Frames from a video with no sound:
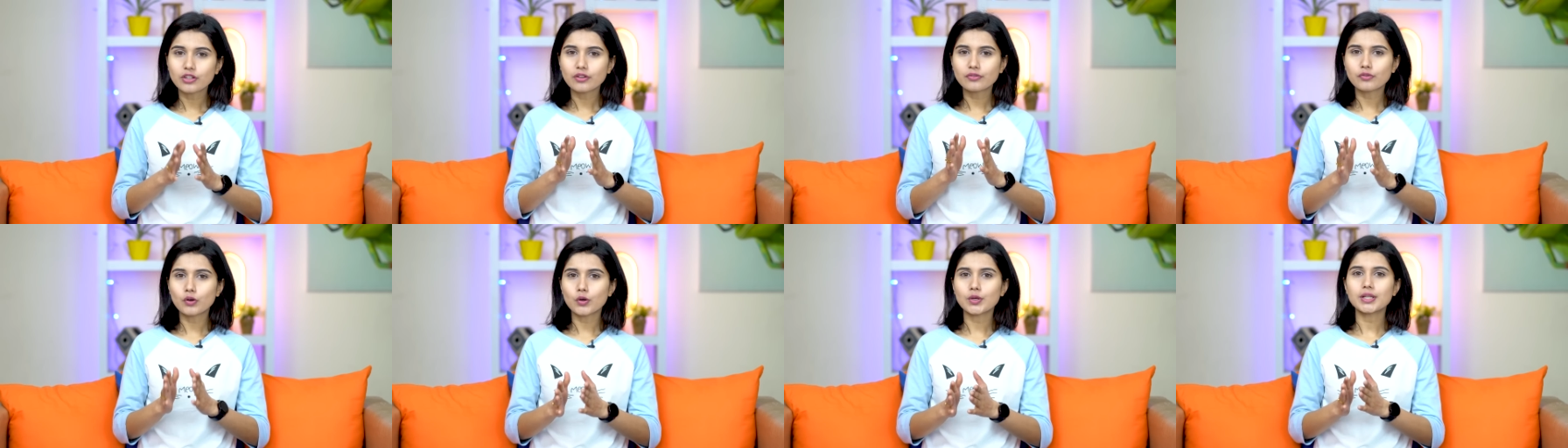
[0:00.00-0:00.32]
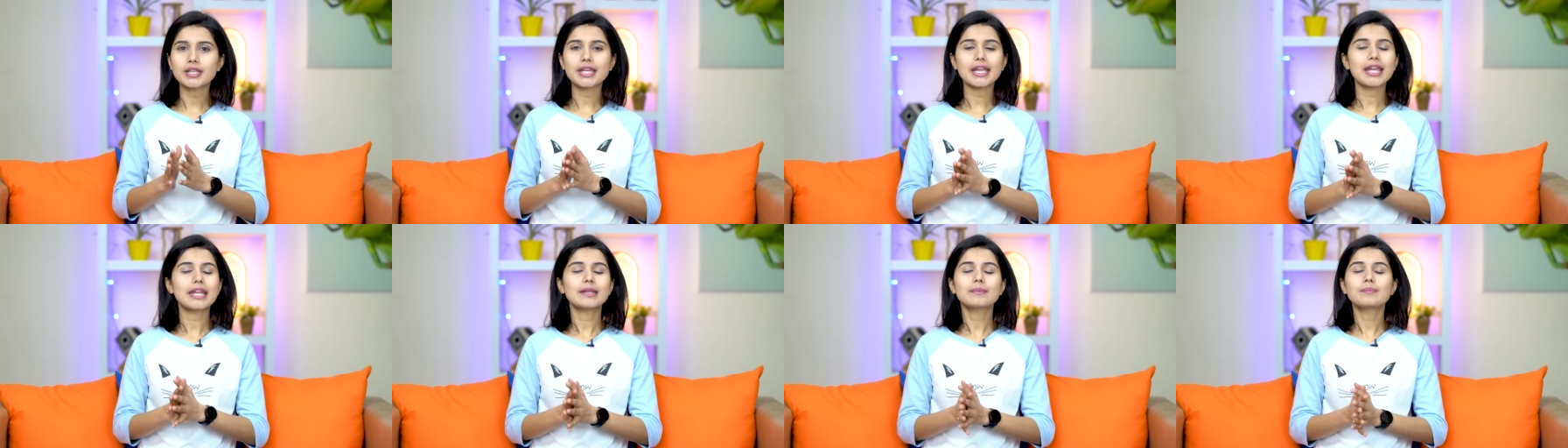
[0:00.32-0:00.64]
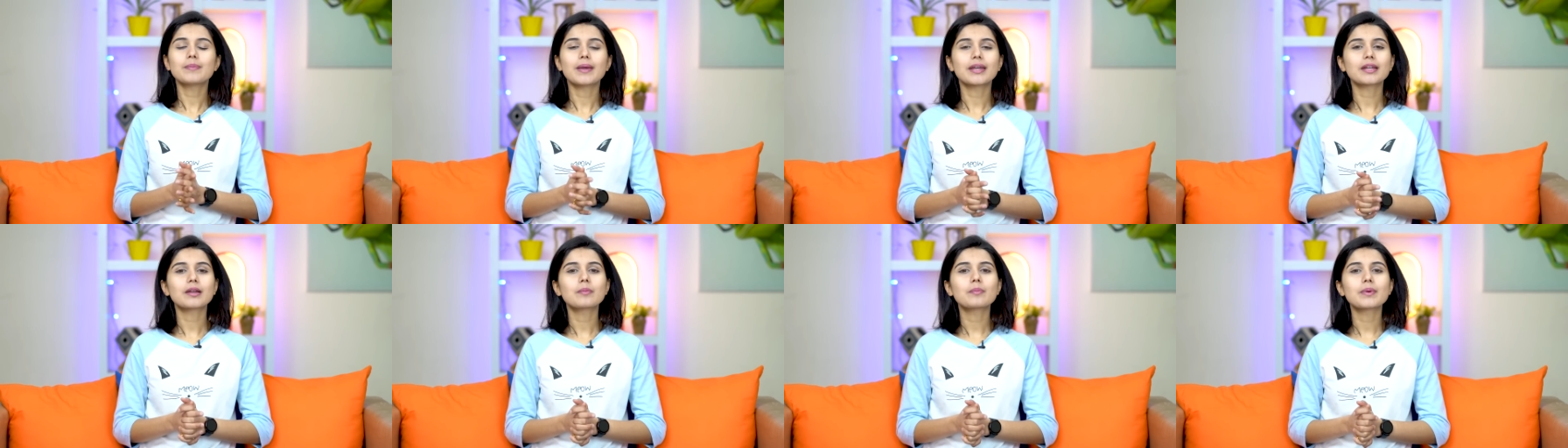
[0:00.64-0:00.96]
The
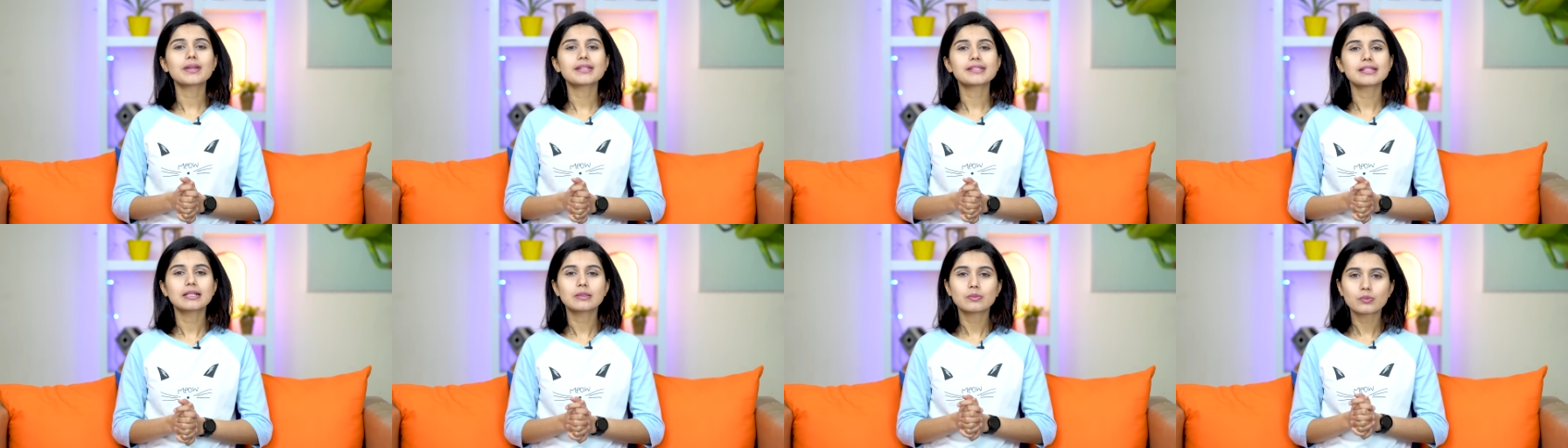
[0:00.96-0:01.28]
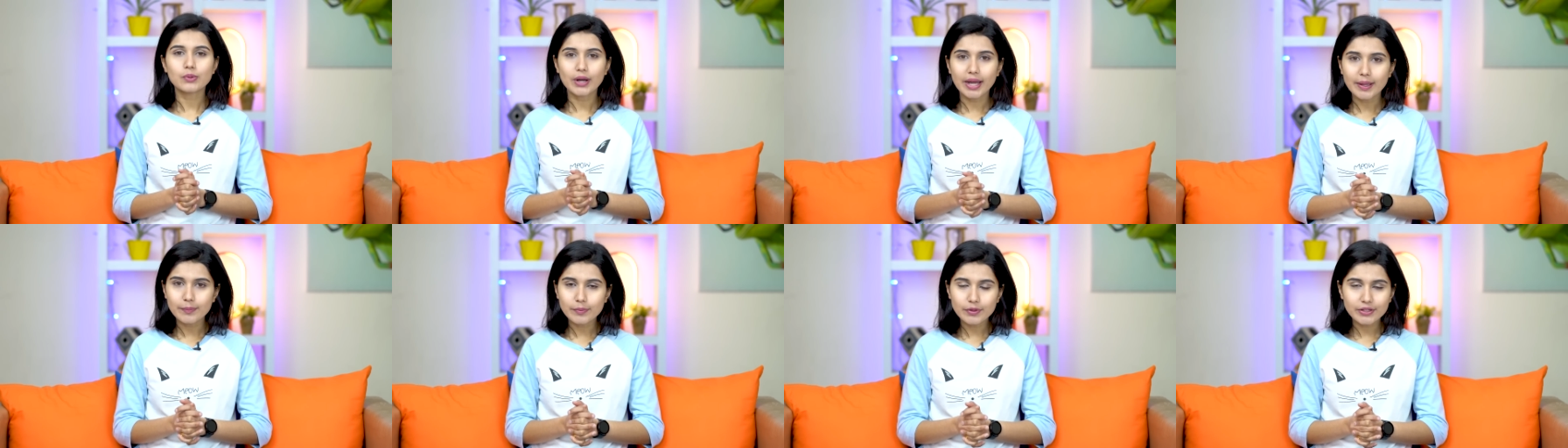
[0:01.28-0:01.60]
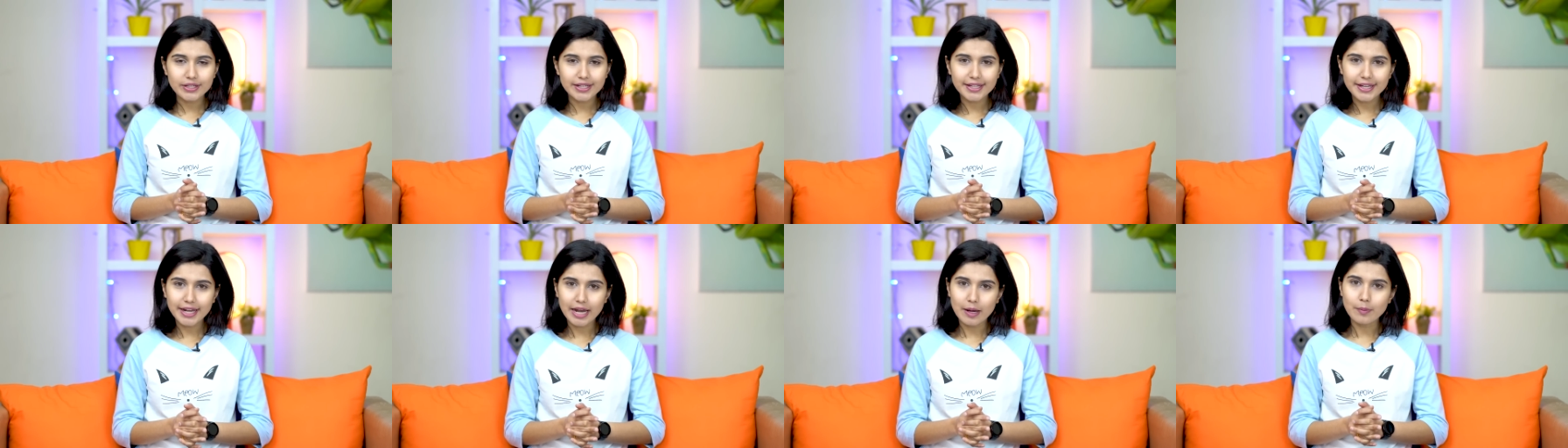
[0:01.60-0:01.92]
48 megapixel
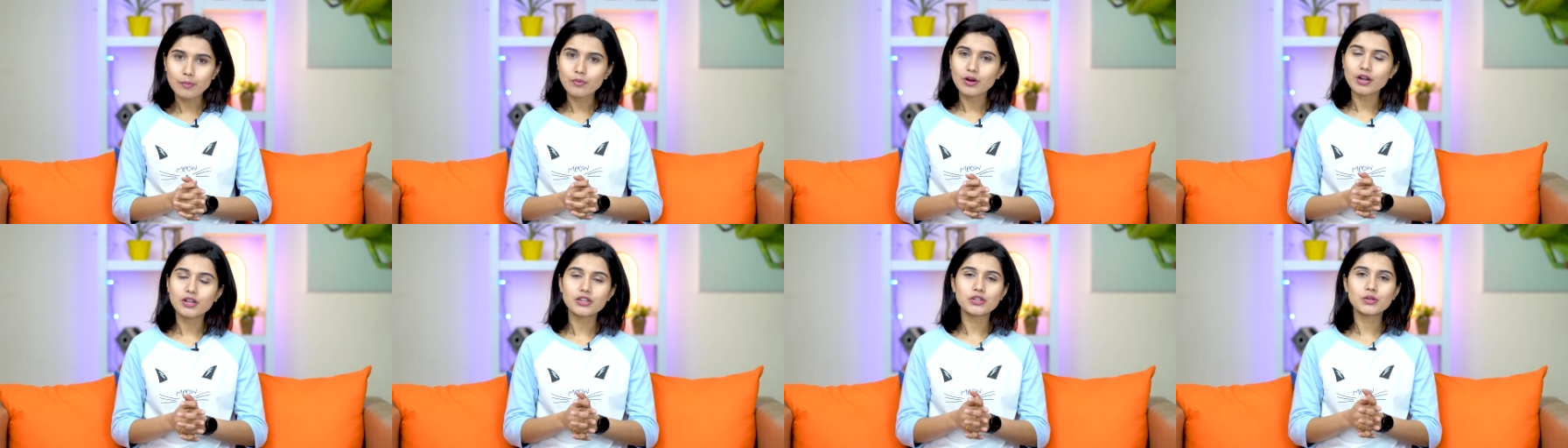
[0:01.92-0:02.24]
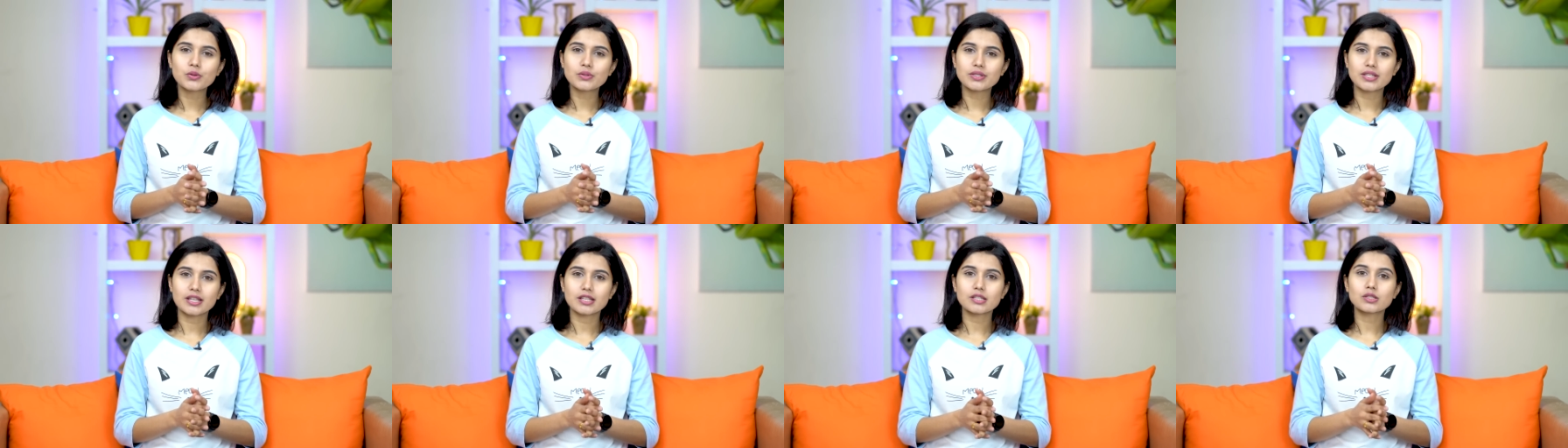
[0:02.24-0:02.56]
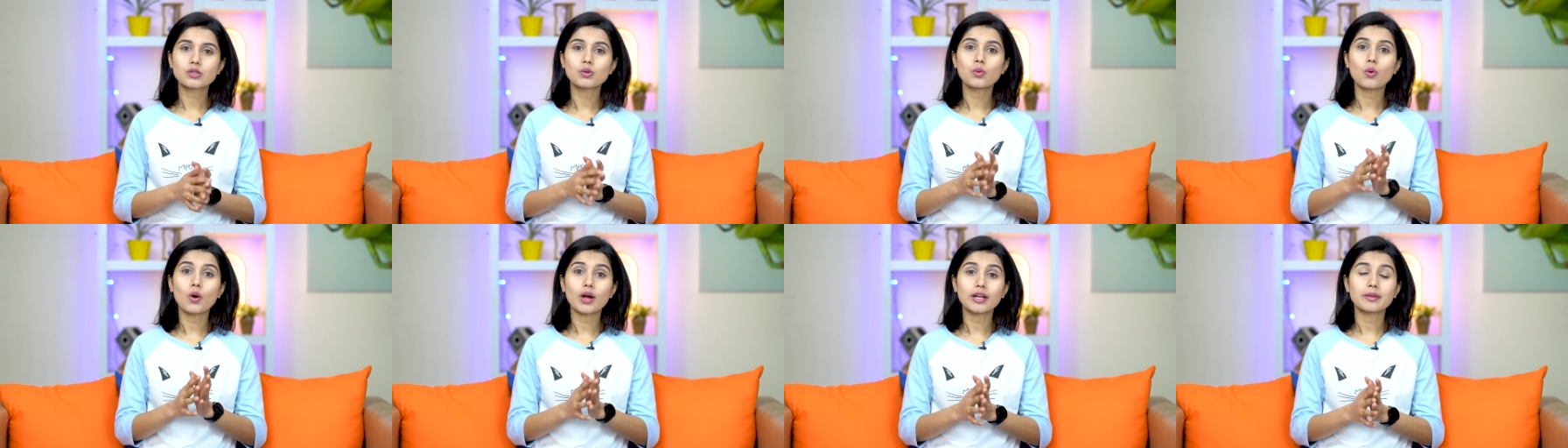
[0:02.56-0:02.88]
primary camera
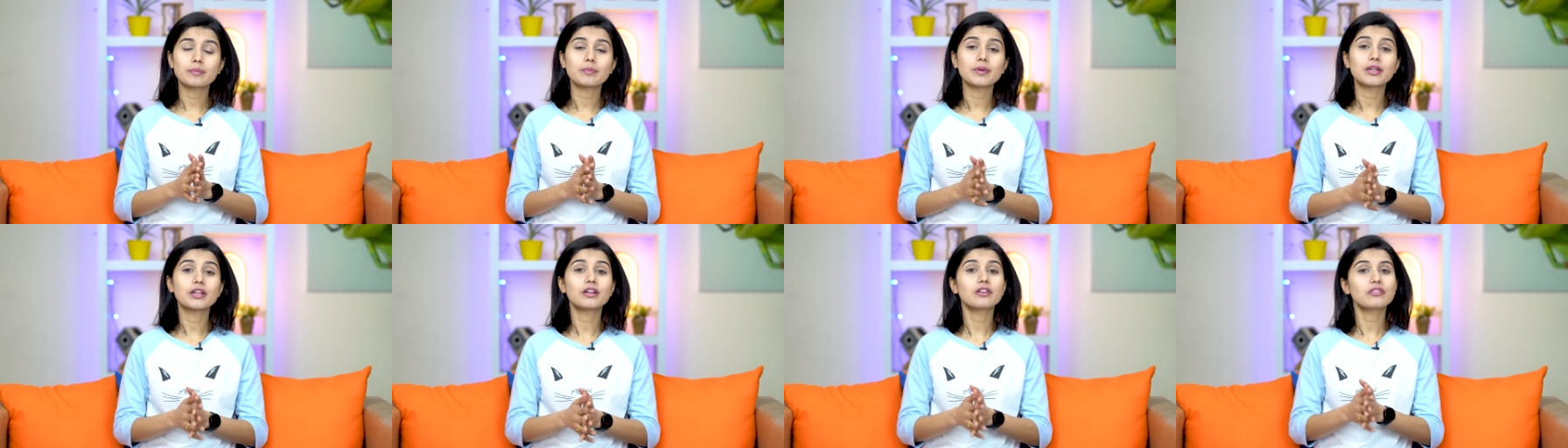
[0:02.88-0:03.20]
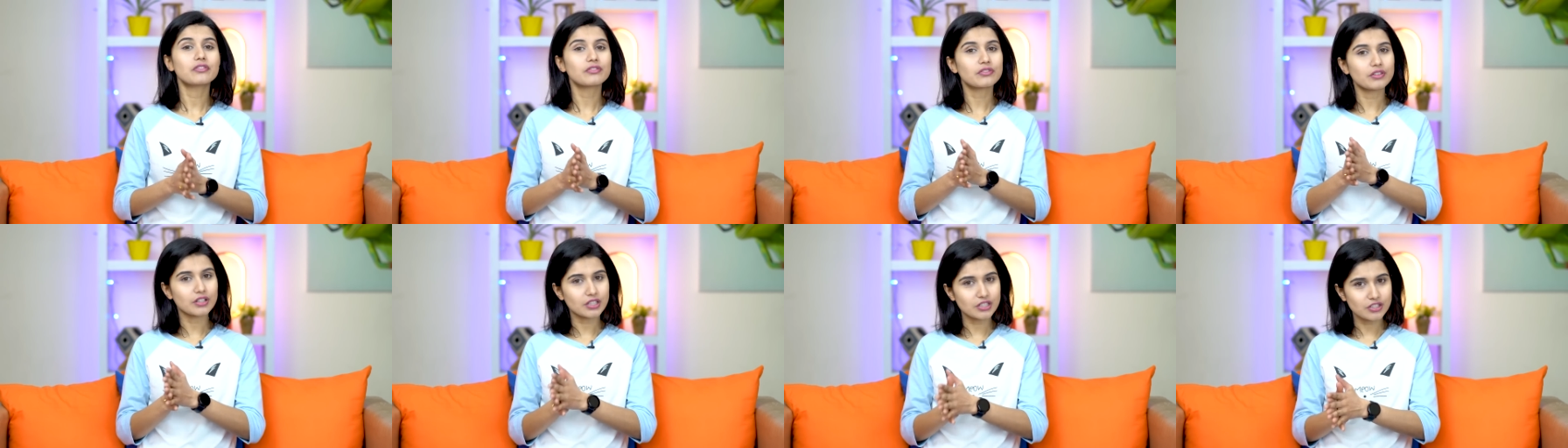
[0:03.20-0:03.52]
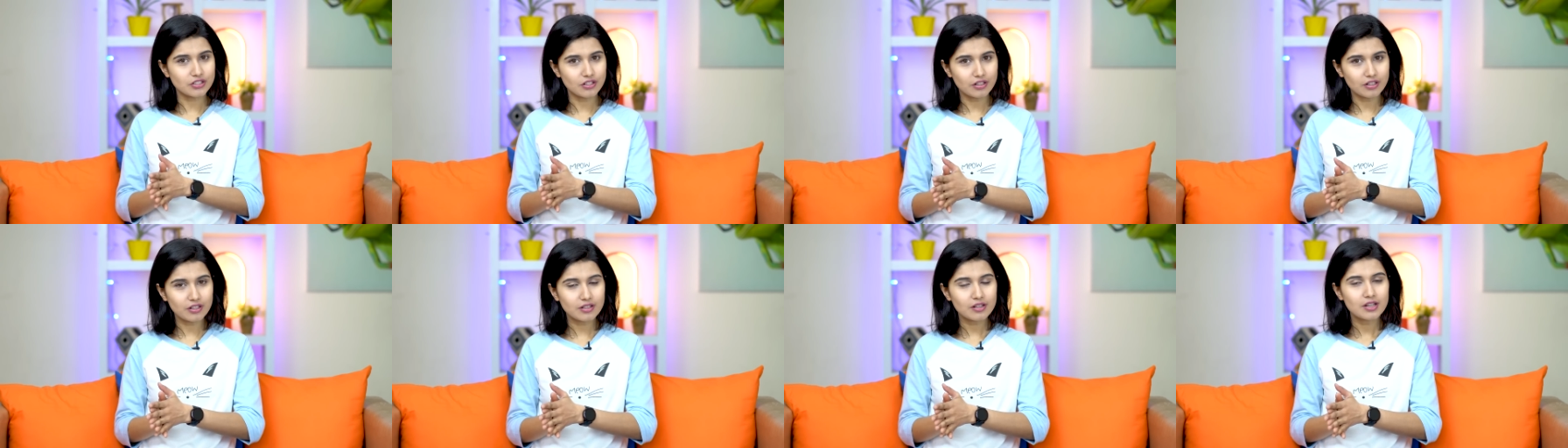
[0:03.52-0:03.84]
uses quad Bayer
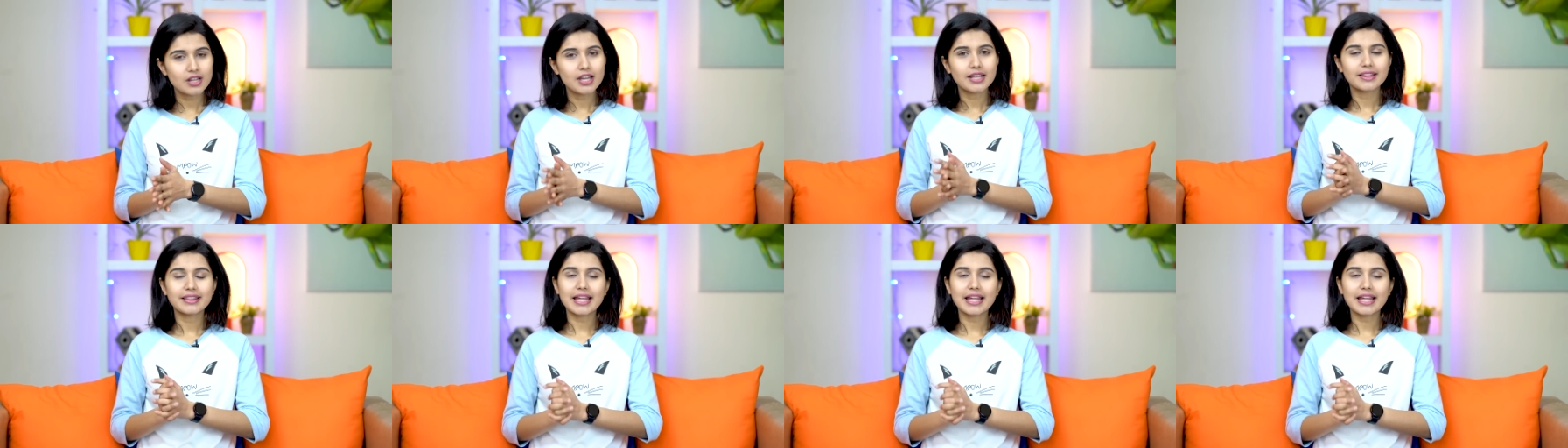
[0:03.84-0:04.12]
filter,